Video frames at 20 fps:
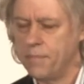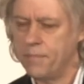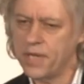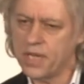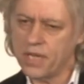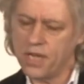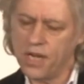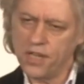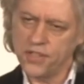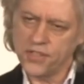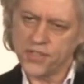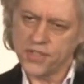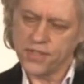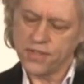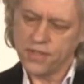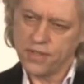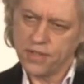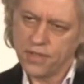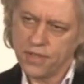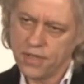Because
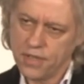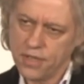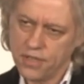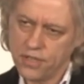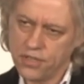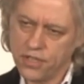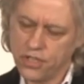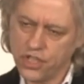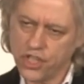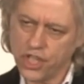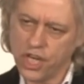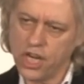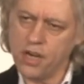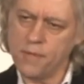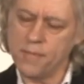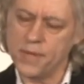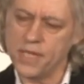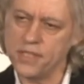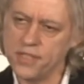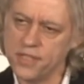the
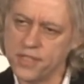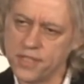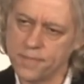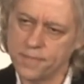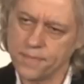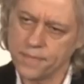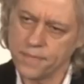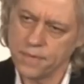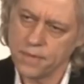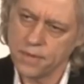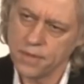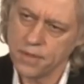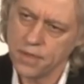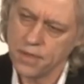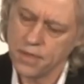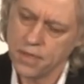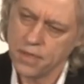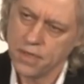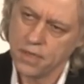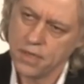Germans,
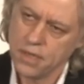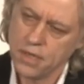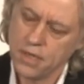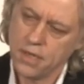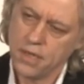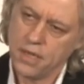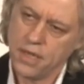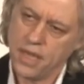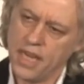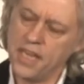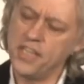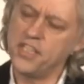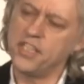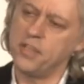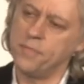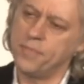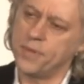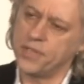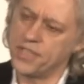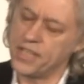
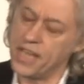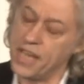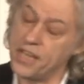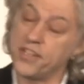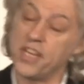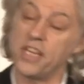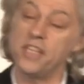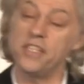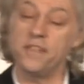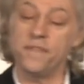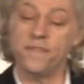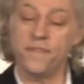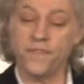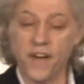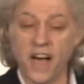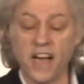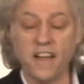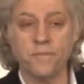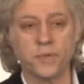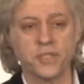80%,
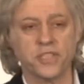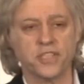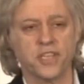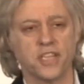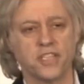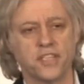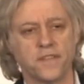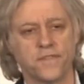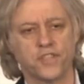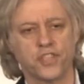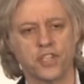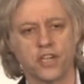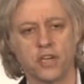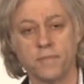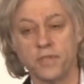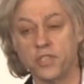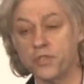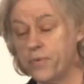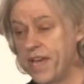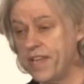85% of
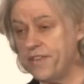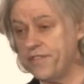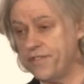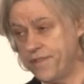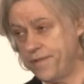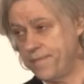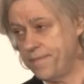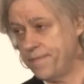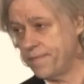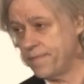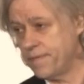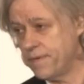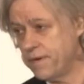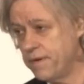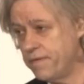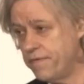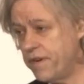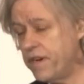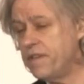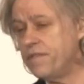Germans rent.
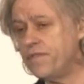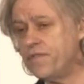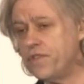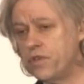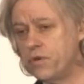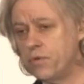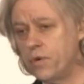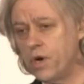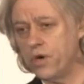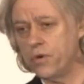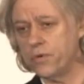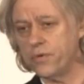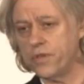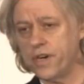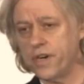Very few own